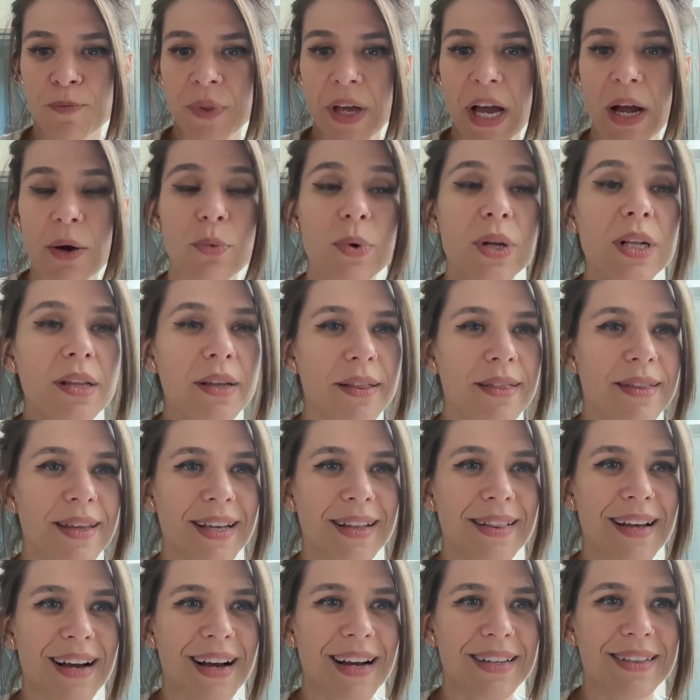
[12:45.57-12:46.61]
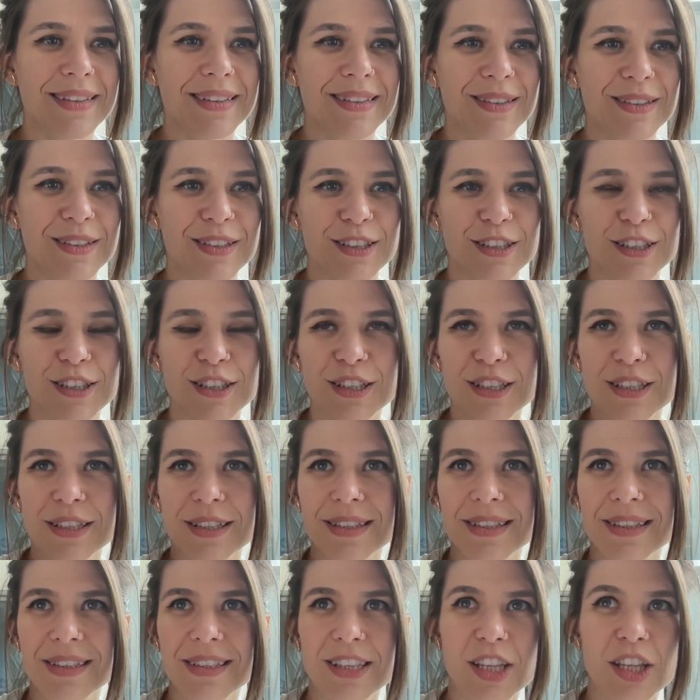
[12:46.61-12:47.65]
I really think that
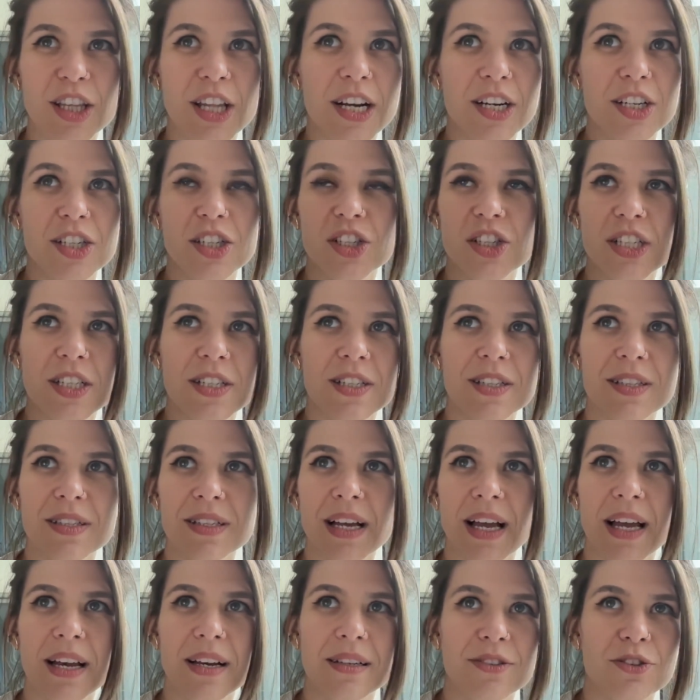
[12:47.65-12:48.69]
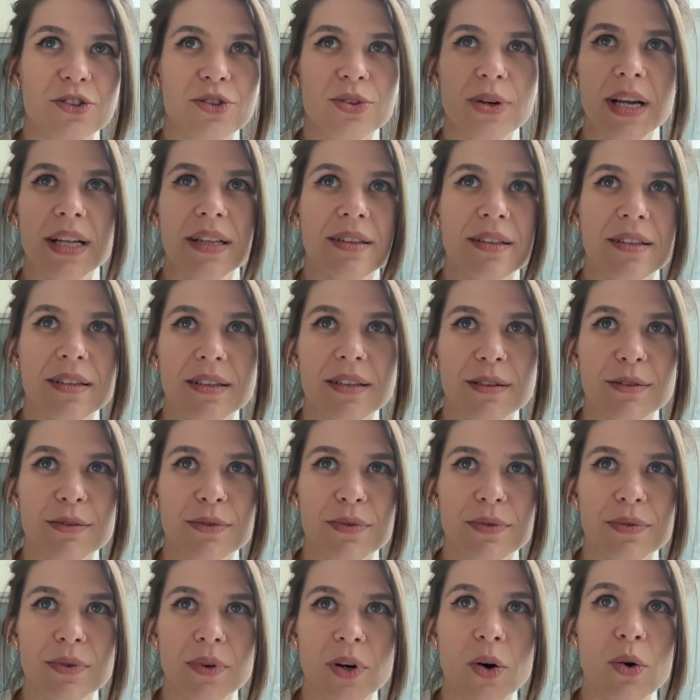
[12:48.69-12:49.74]
there's this kind of trend
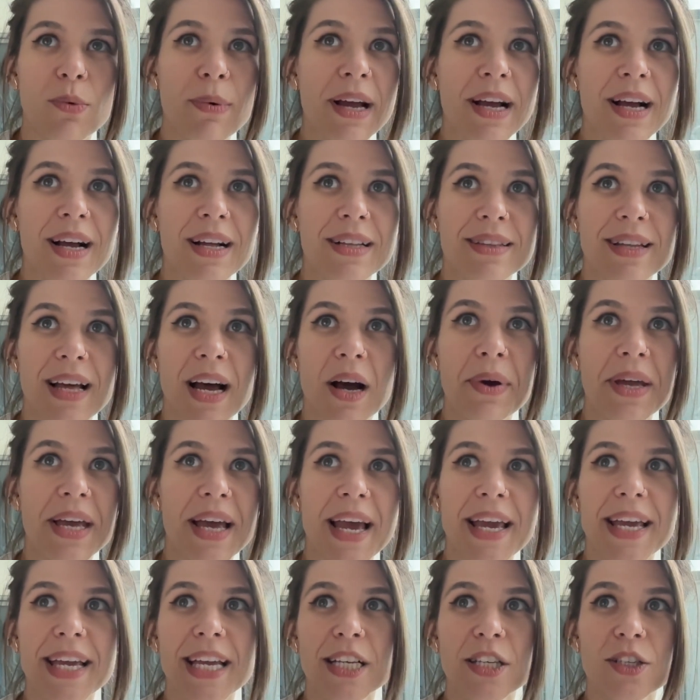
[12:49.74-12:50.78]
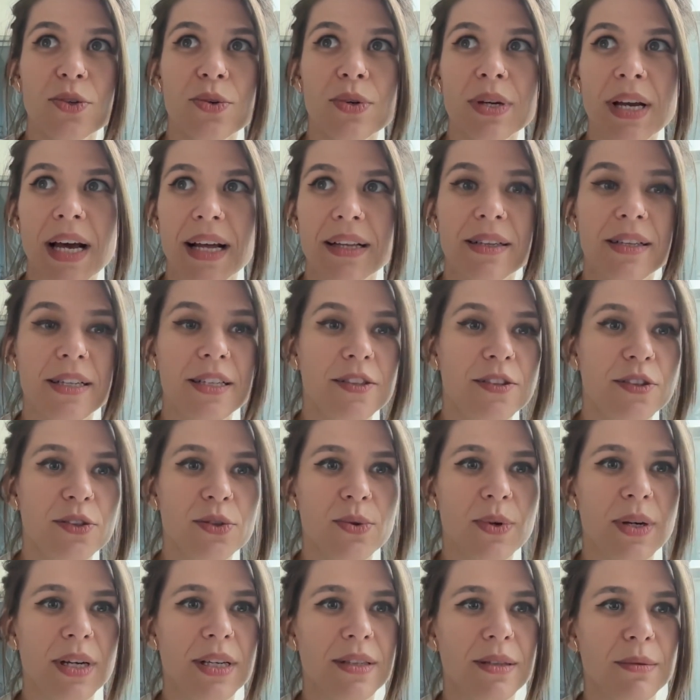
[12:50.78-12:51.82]
of, oh my God, now AI can do that, let's
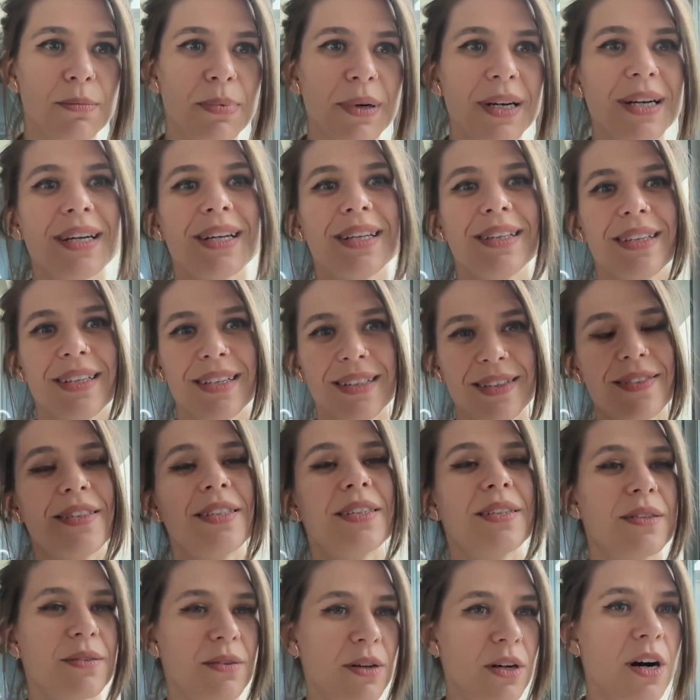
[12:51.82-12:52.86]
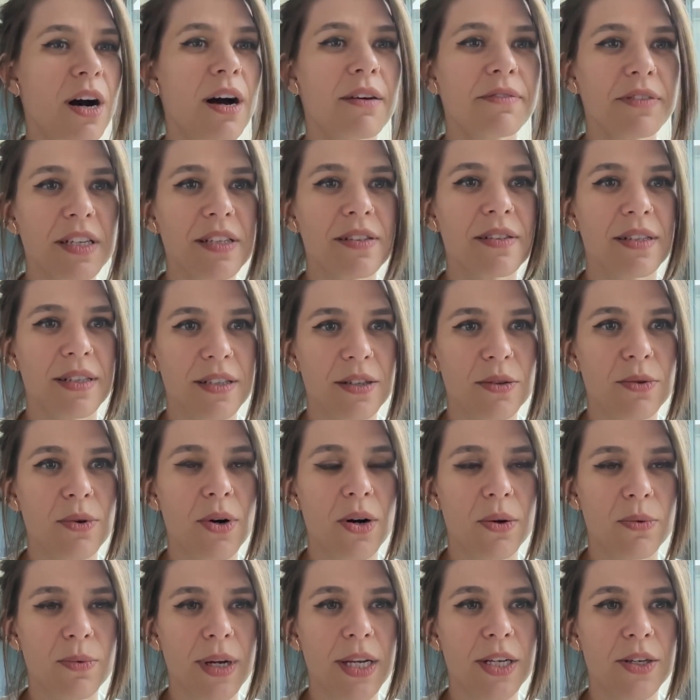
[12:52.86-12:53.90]
do it. But it's obviously the
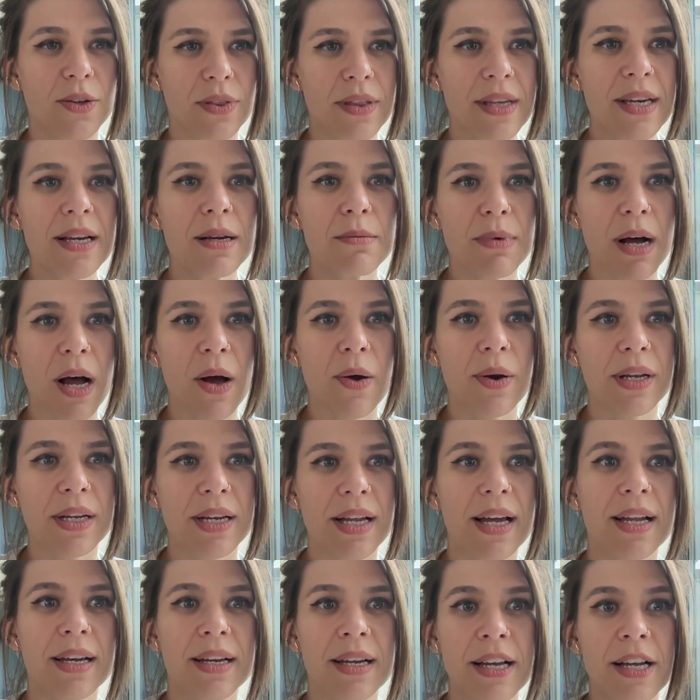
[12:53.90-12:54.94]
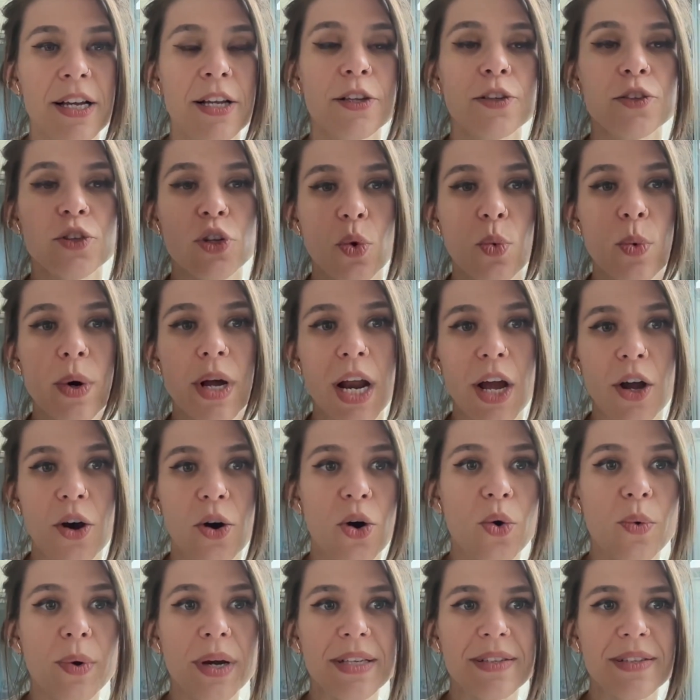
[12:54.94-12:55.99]
wrong way to think about it. And so what I
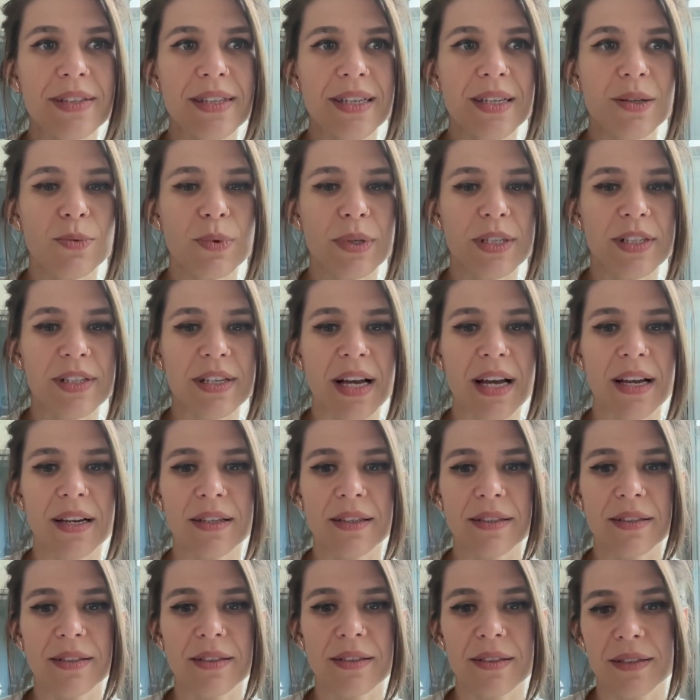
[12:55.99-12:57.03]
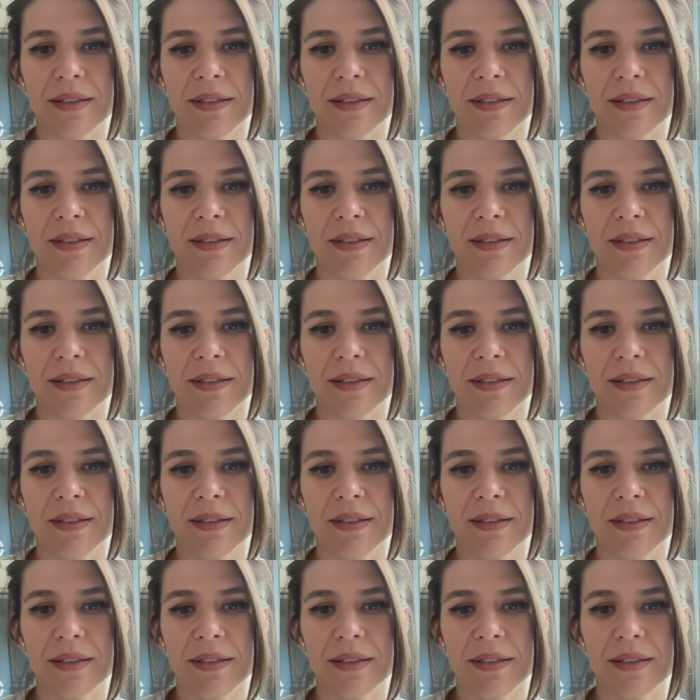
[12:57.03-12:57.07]
always did was kind of